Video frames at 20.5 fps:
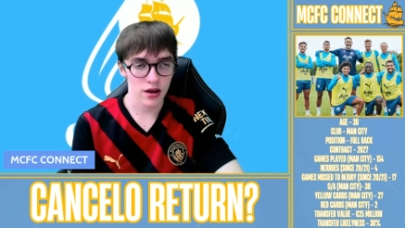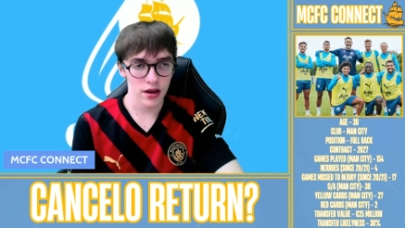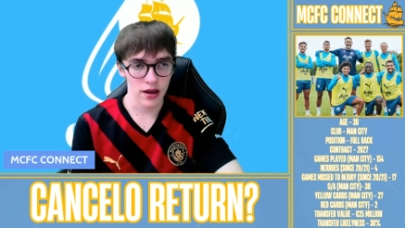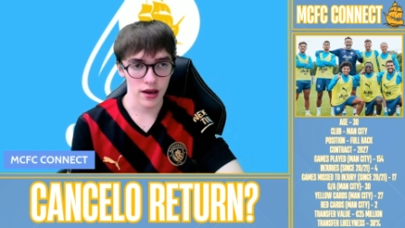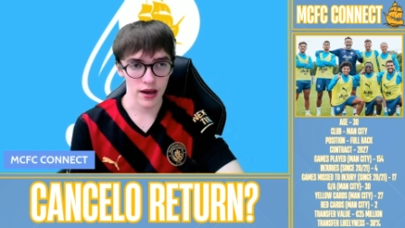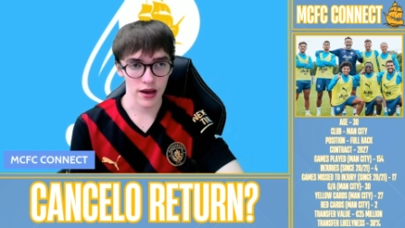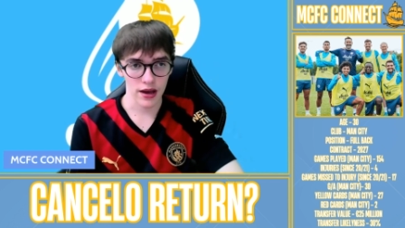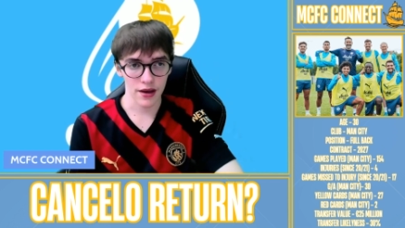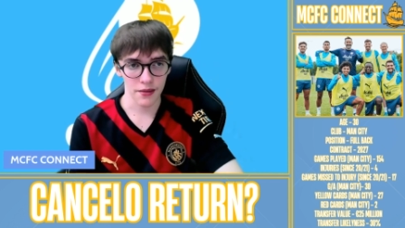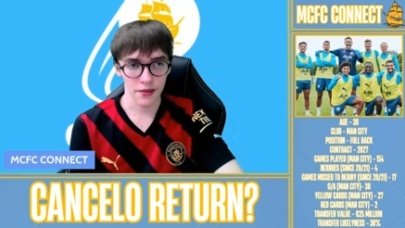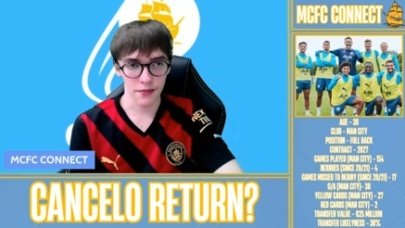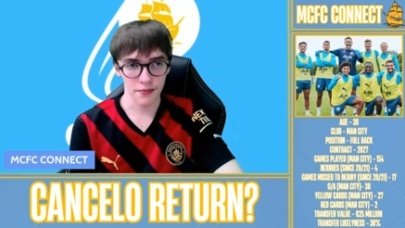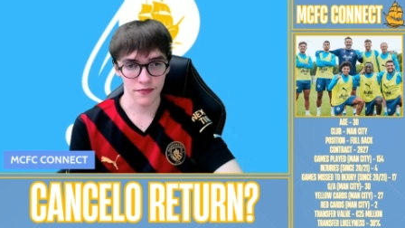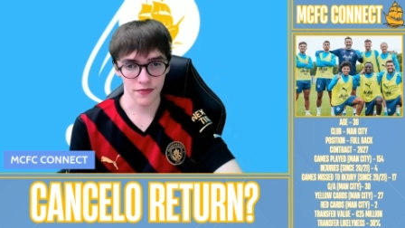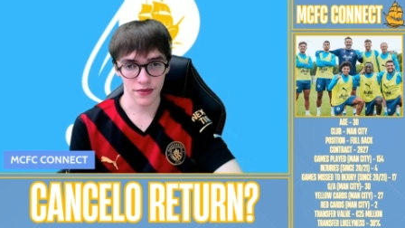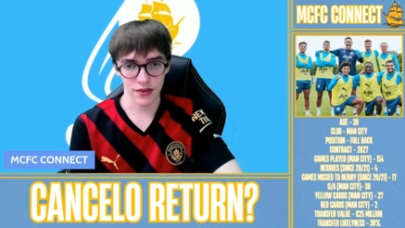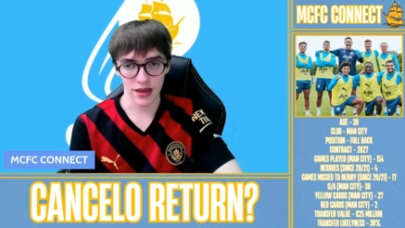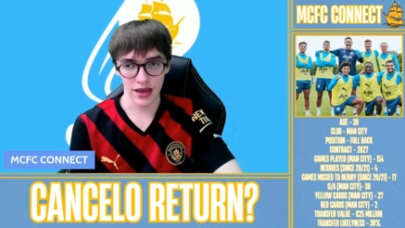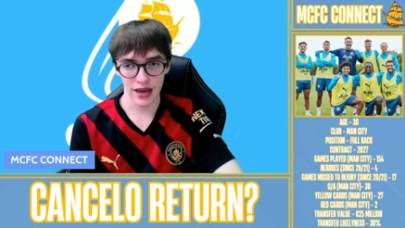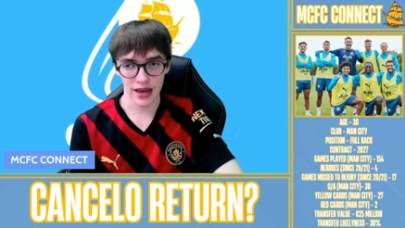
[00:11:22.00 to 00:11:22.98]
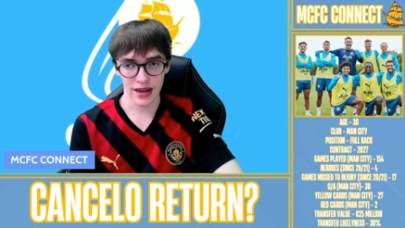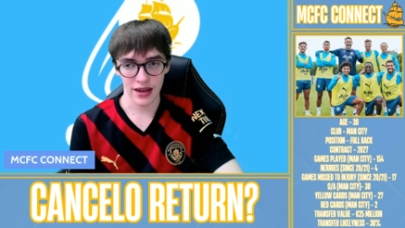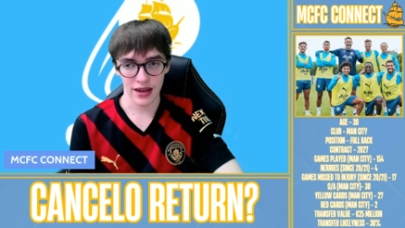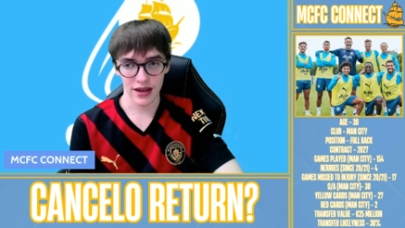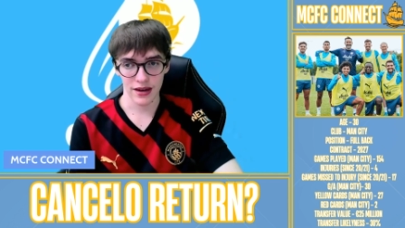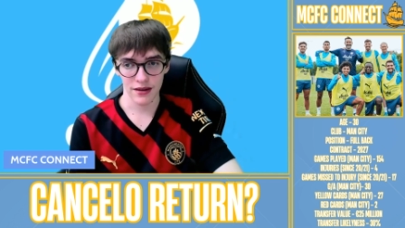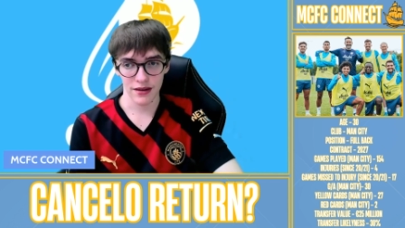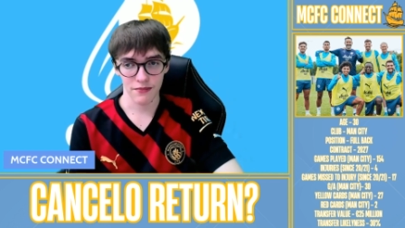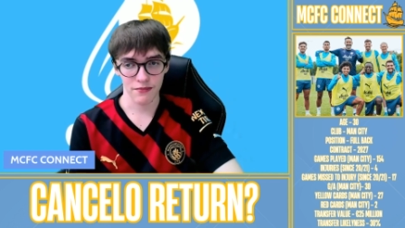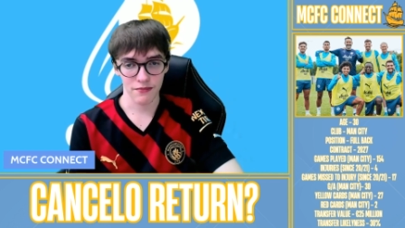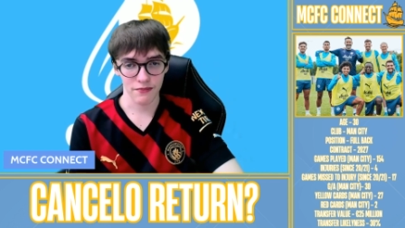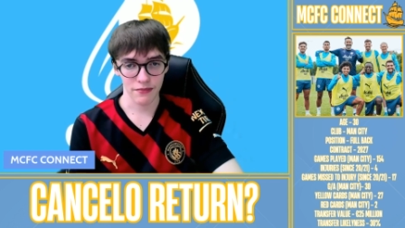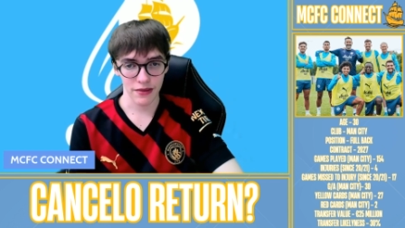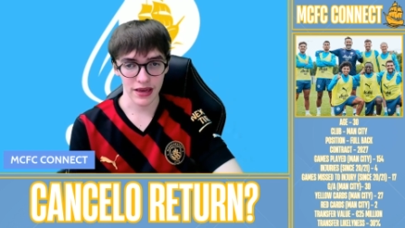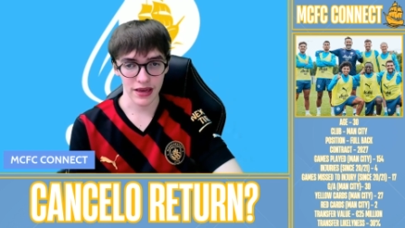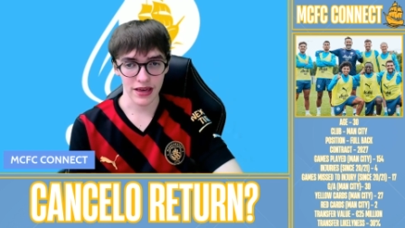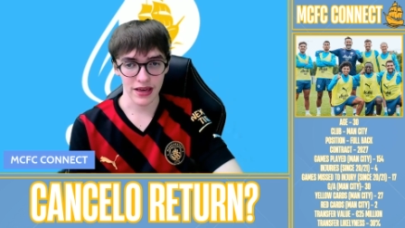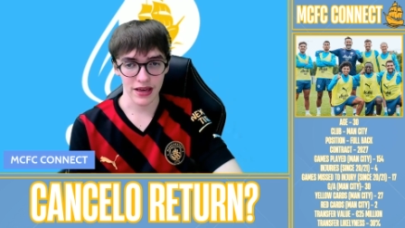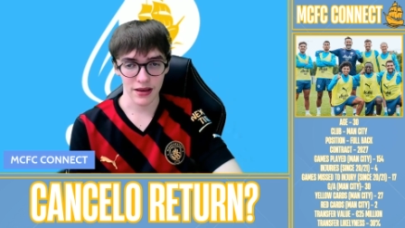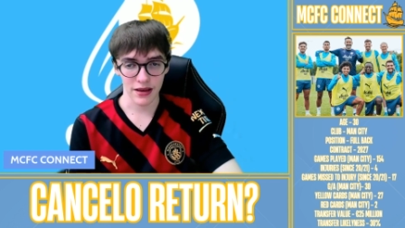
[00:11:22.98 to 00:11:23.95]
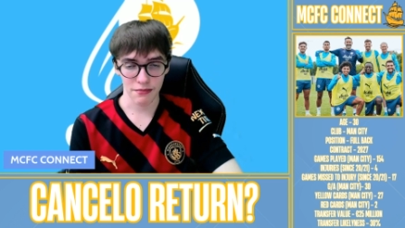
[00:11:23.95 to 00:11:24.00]
um, can
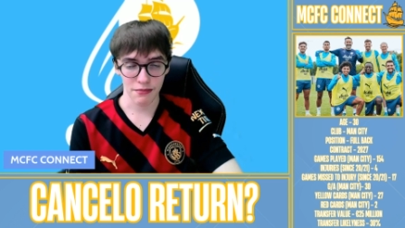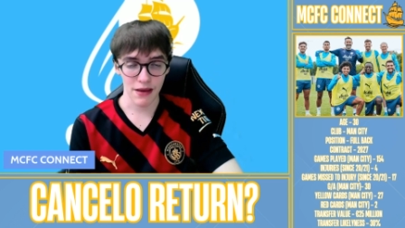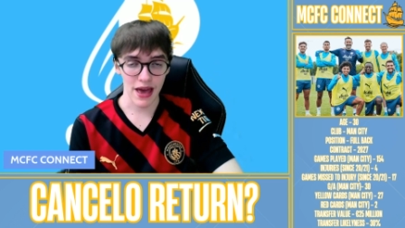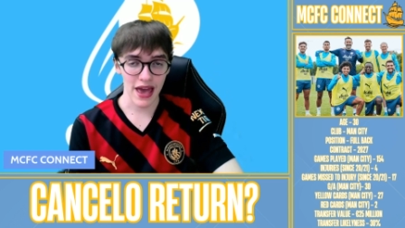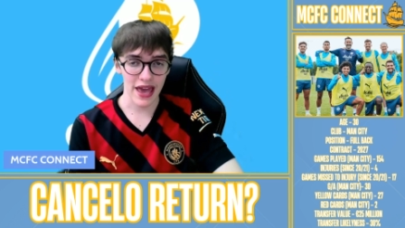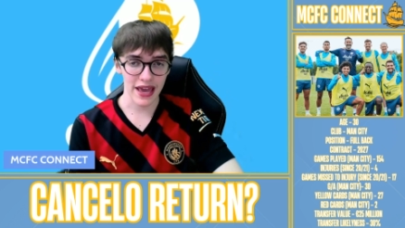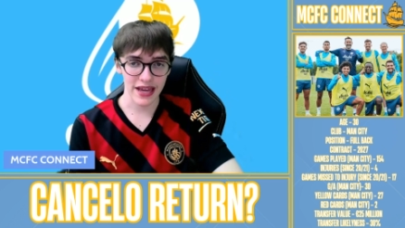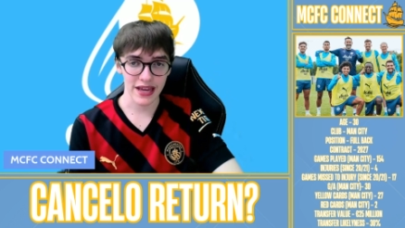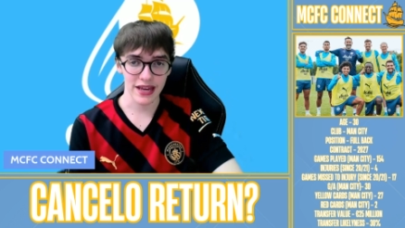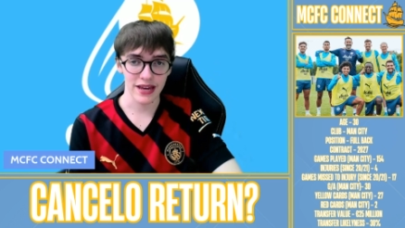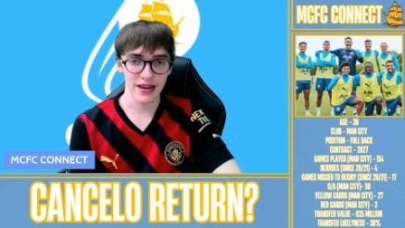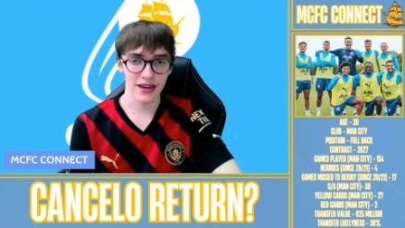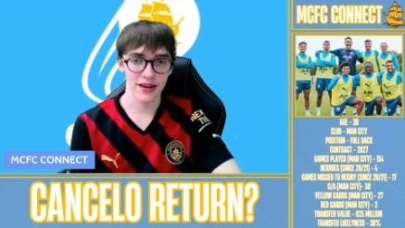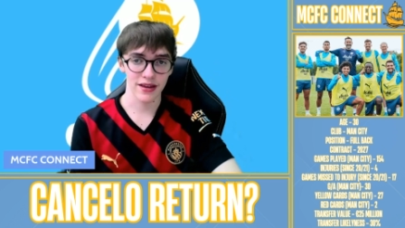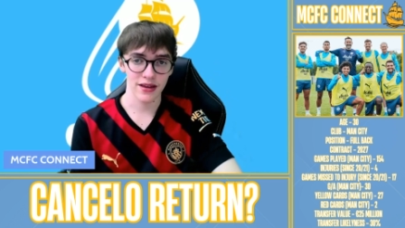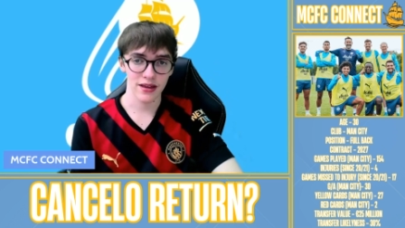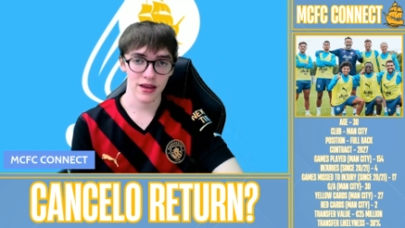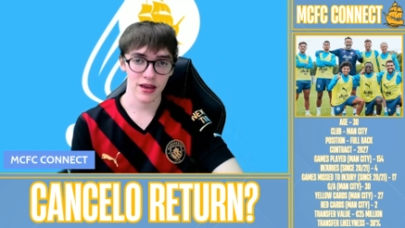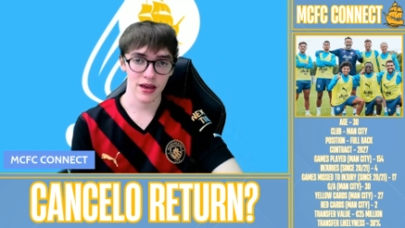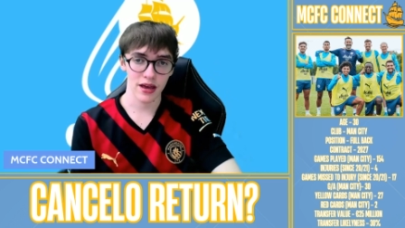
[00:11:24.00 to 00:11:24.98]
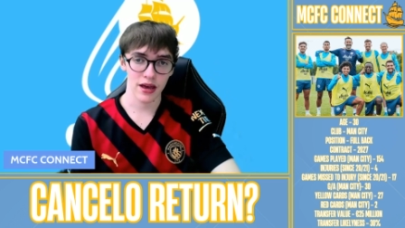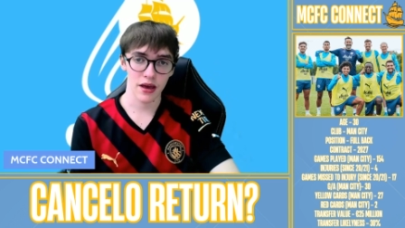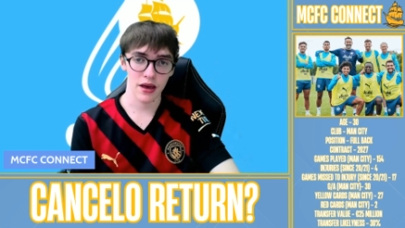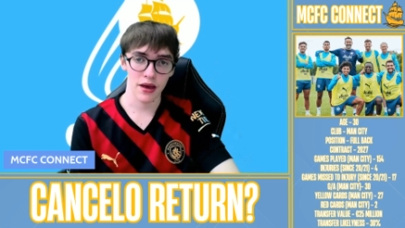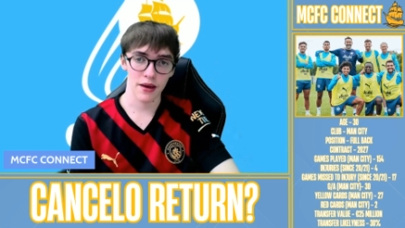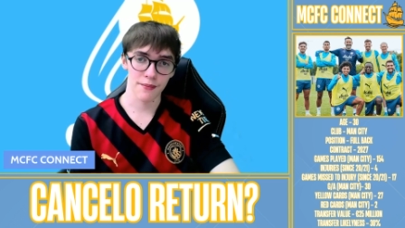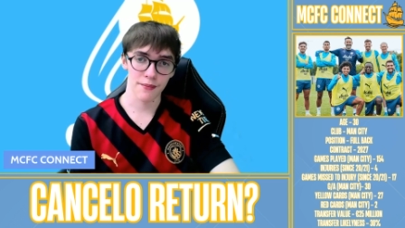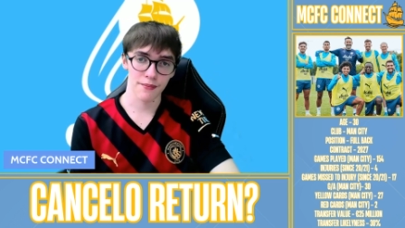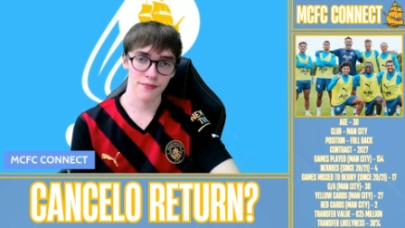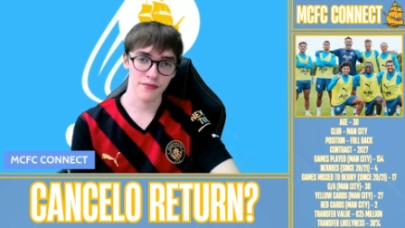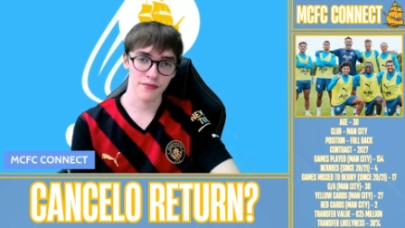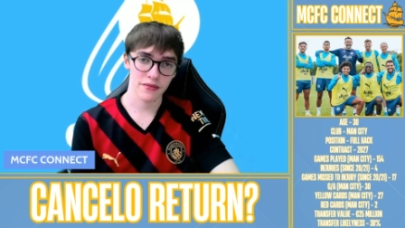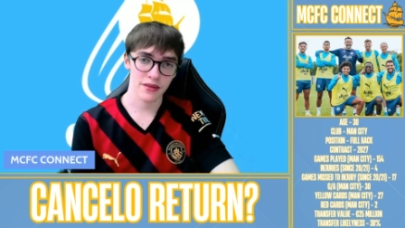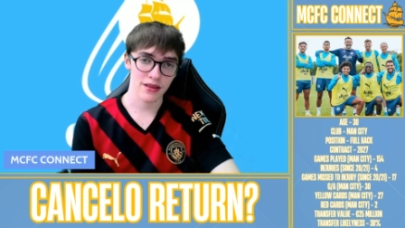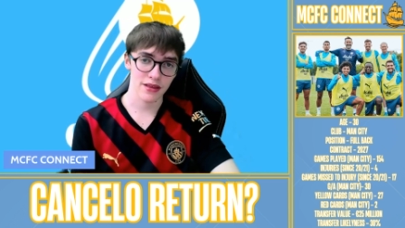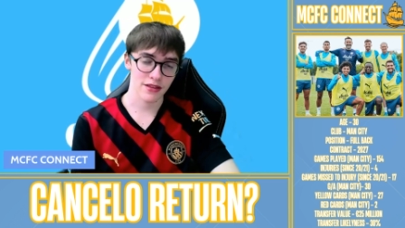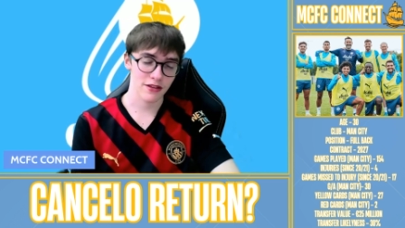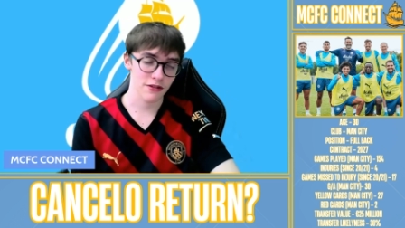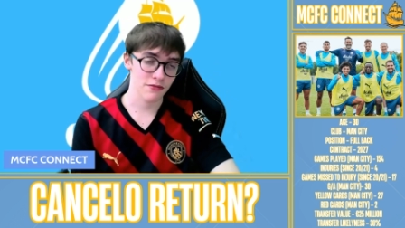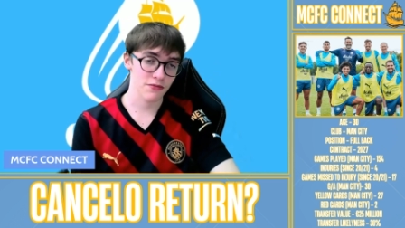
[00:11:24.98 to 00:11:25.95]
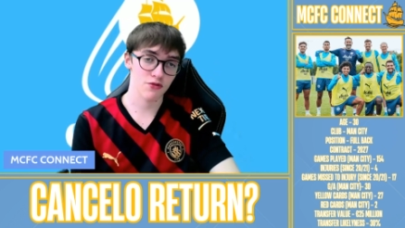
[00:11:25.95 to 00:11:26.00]
be a pain um, in
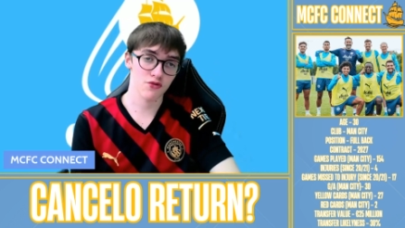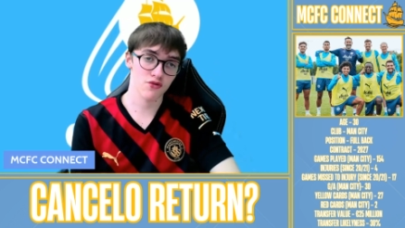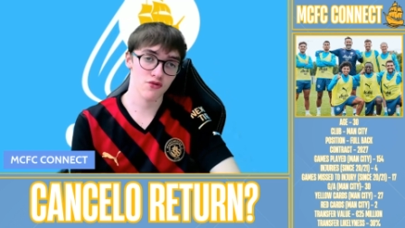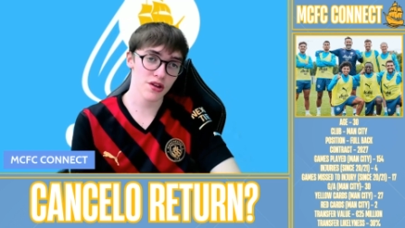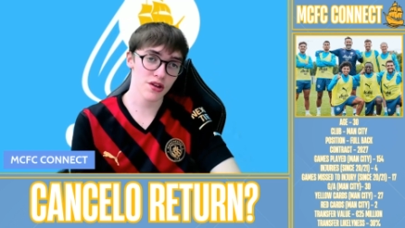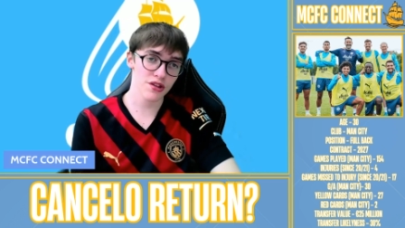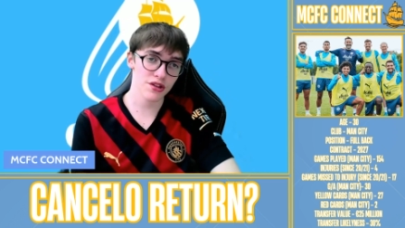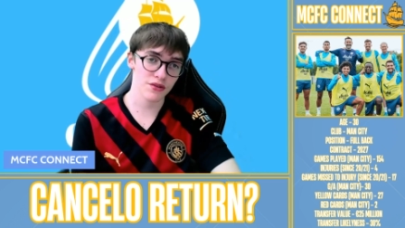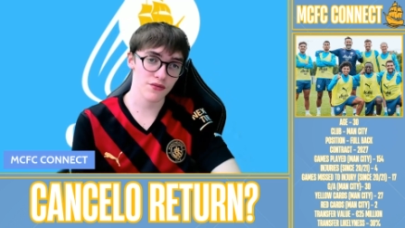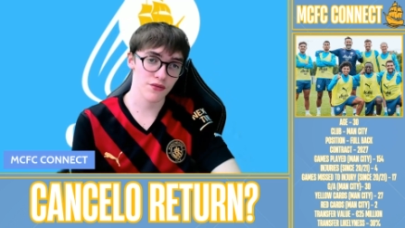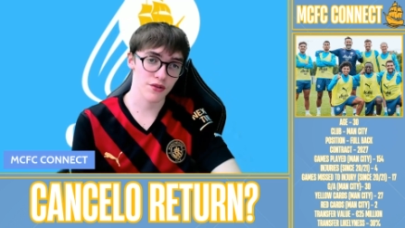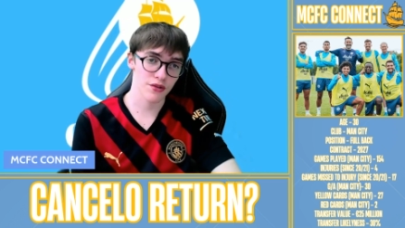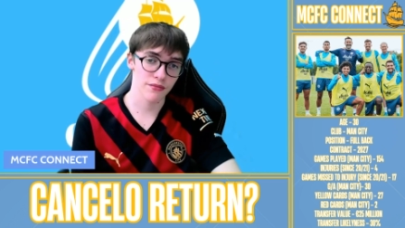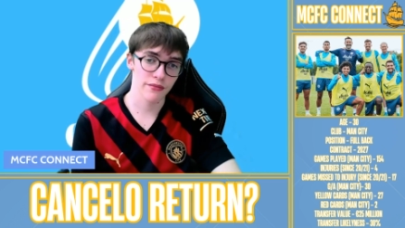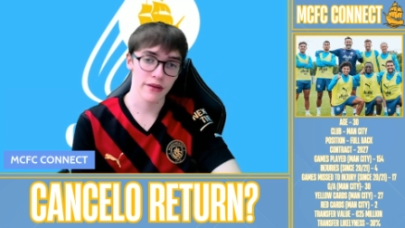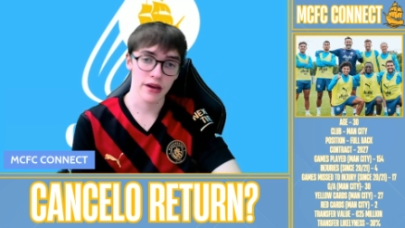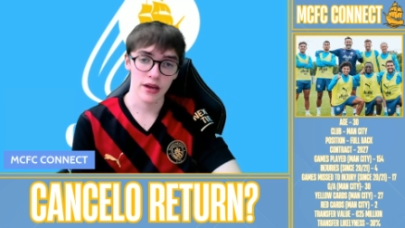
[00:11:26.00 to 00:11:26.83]
terms of dressing room.